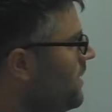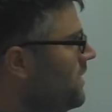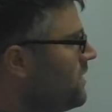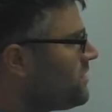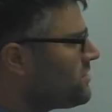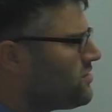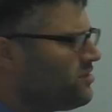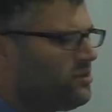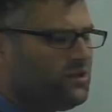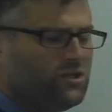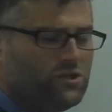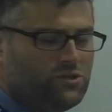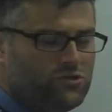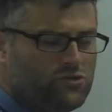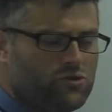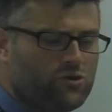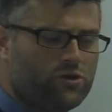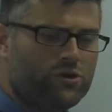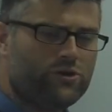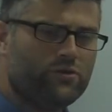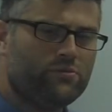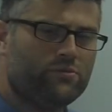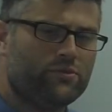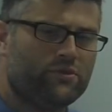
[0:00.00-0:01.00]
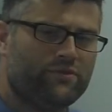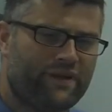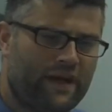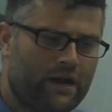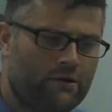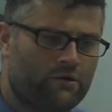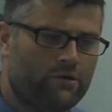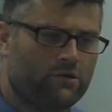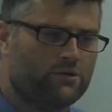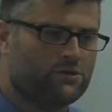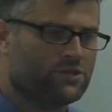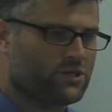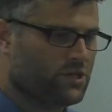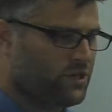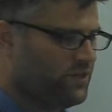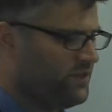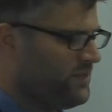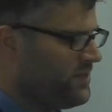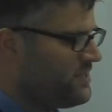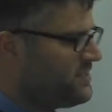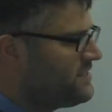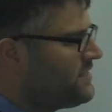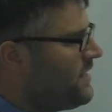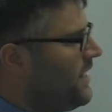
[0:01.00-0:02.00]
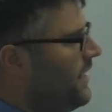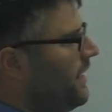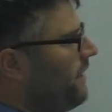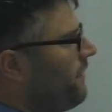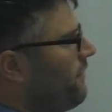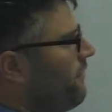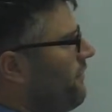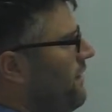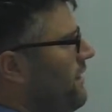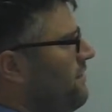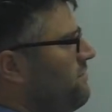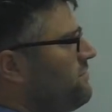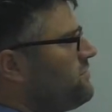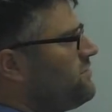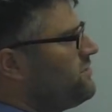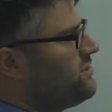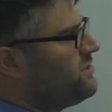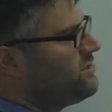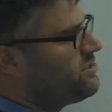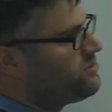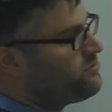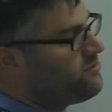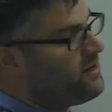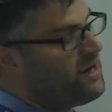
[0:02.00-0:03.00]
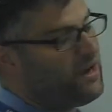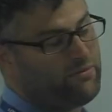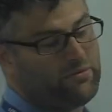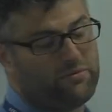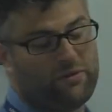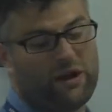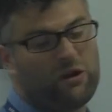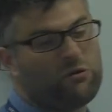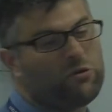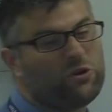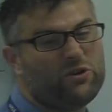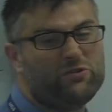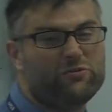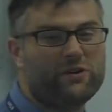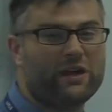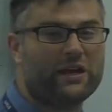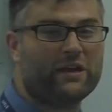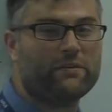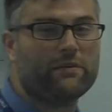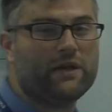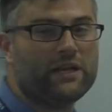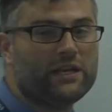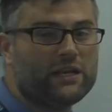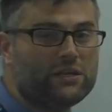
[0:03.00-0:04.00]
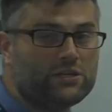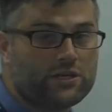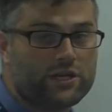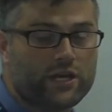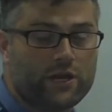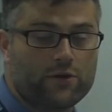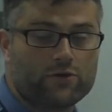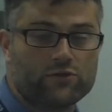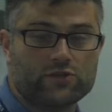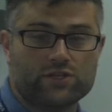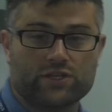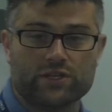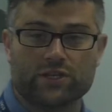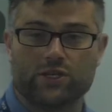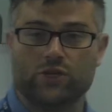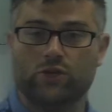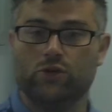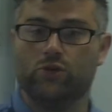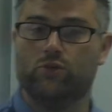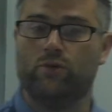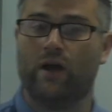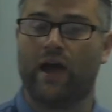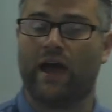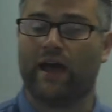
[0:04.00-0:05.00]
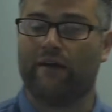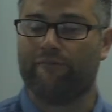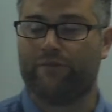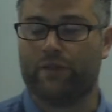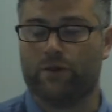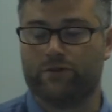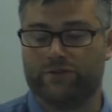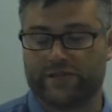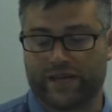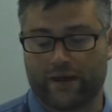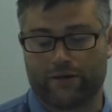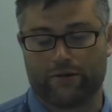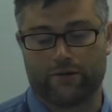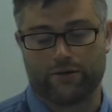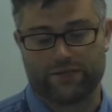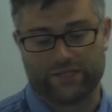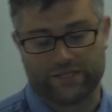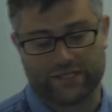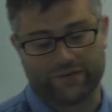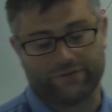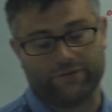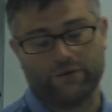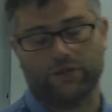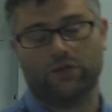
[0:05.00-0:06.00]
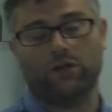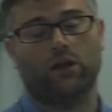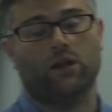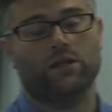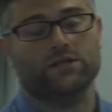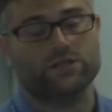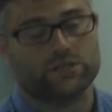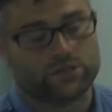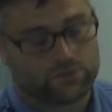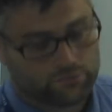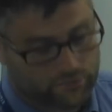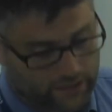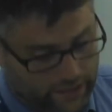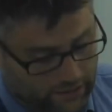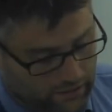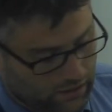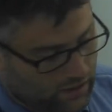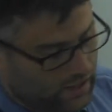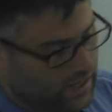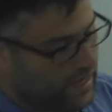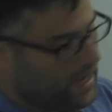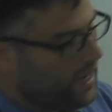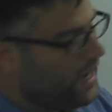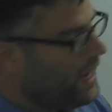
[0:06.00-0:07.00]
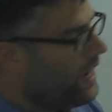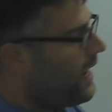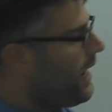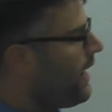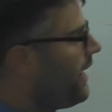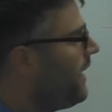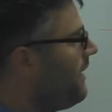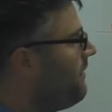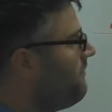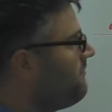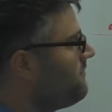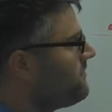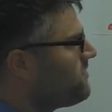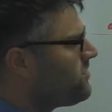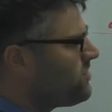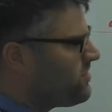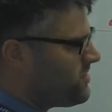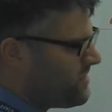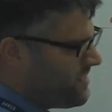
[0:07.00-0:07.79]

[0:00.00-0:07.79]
So I'm going to draw a number of arrows on this diagram to describe them. I would recommend in your notes that you have those arrows in different colours as well, just